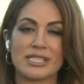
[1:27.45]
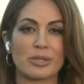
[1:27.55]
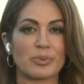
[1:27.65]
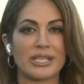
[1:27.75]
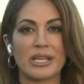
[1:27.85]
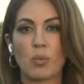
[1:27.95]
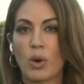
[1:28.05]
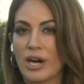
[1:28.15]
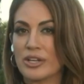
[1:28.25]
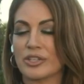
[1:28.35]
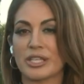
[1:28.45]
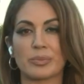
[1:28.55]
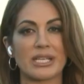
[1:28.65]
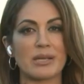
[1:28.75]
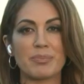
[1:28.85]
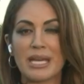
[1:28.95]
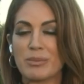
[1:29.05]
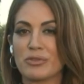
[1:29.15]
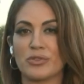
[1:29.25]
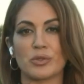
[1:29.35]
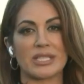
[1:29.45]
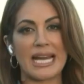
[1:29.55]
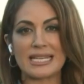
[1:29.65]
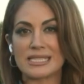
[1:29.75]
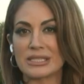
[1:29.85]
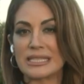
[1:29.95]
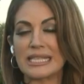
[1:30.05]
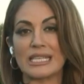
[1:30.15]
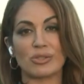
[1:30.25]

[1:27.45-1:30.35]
They're bringing water. They're bringing baby food, gasoline,